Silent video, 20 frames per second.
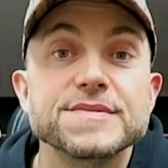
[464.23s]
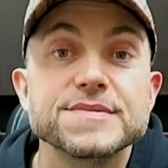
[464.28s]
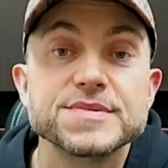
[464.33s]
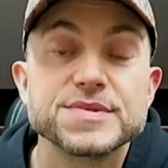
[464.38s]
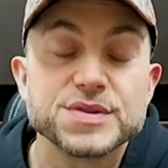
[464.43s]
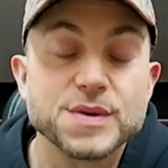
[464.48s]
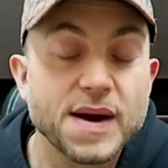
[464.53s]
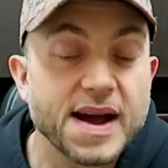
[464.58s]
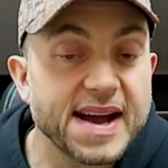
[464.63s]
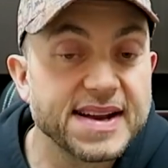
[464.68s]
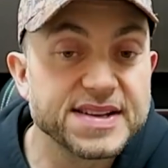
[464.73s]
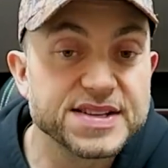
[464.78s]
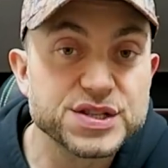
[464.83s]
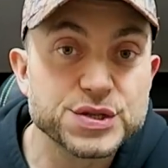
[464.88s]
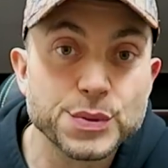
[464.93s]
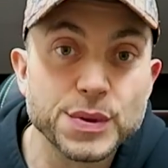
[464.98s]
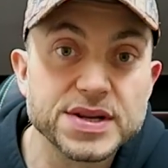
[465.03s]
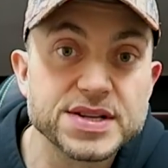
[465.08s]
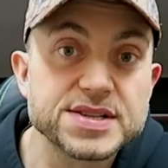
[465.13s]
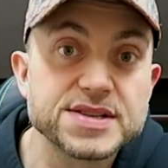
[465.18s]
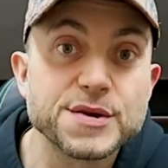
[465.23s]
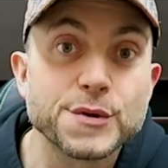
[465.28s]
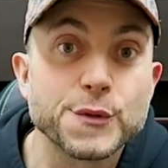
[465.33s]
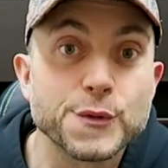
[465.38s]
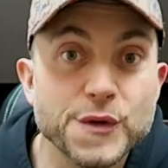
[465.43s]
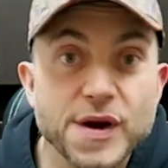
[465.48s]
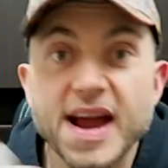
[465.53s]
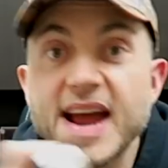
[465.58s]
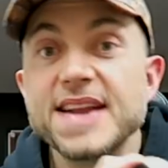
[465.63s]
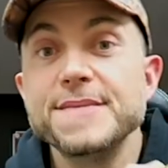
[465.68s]
So I had to switch to
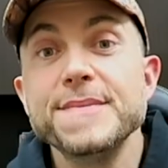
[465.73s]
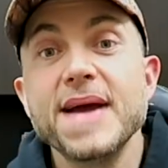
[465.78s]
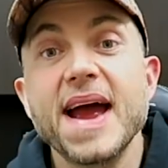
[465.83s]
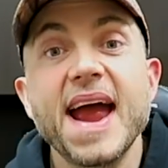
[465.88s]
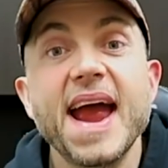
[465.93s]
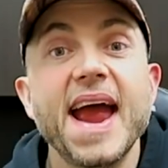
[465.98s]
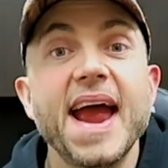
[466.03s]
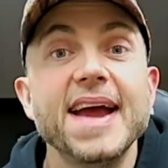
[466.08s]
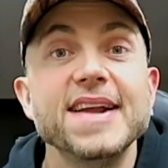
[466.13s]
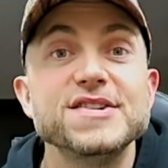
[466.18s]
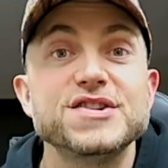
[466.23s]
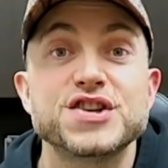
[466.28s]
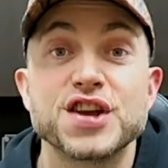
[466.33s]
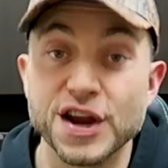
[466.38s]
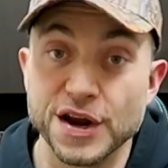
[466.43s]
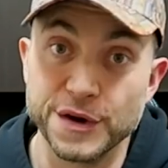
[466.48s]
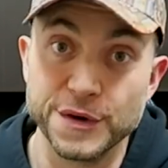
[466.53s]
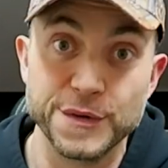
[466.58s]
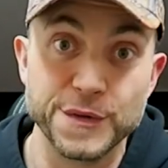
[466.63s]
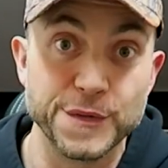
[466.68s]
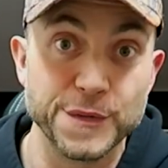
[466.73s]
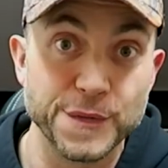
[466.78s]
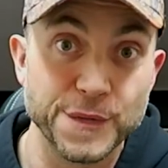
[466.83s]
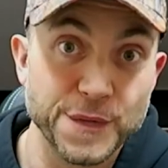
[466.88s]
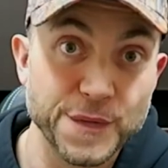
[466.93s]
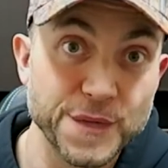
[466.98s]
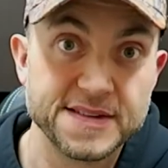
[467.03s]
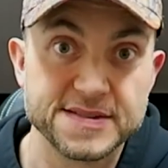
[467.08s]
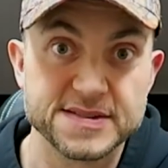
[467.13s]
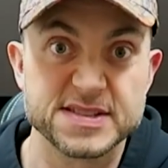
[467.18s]
Red Man Chew,
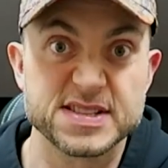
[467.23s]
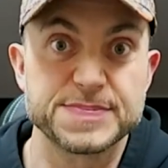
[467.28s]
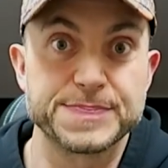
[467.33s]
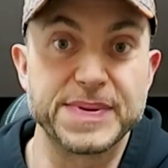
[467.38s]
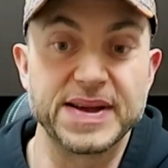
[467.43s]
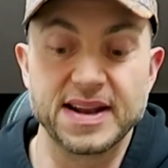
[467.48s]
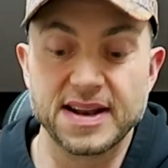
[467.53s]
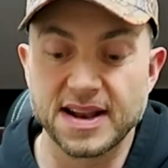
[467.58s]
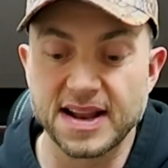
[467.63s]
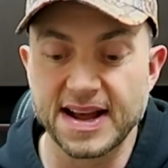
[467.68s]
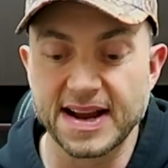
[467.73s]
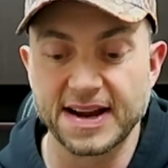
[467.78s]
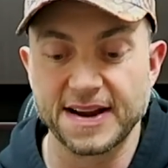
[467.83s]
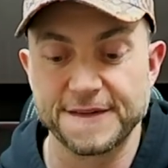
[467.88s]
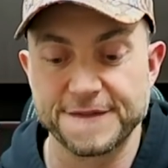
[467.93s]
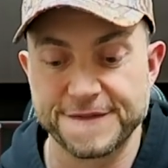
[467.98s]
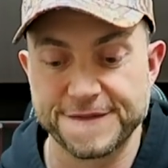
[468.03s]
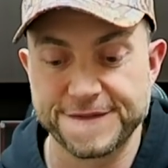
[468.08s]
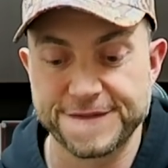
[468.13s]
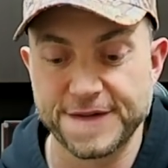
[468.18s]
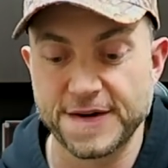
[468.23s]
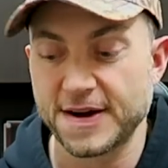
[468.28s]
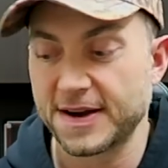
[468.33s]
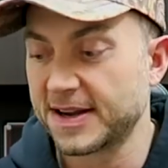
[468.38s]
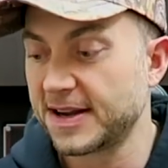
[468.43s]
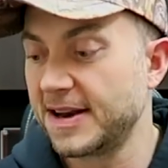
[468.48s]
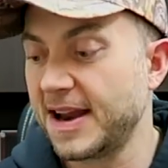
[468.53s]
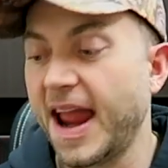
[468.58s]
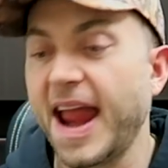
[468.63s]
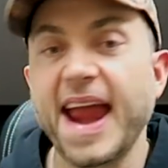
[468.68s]
spitting like a
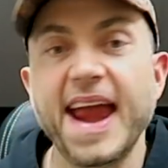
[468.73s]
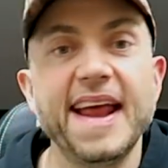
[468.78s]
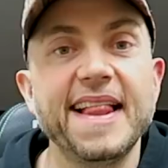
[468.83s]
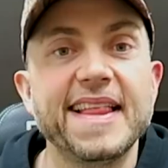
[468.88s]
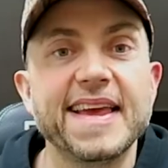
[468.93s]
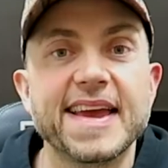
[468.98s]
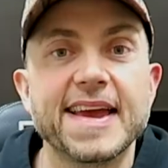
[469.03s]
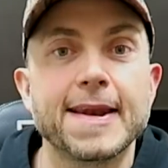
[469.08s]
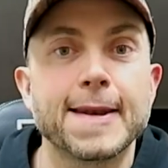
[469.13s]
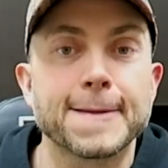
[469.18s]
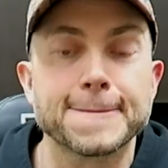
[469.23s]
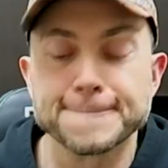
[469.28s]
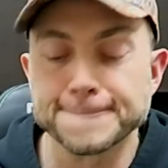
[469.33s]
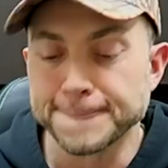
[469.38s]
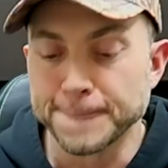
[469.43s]
fucking alien.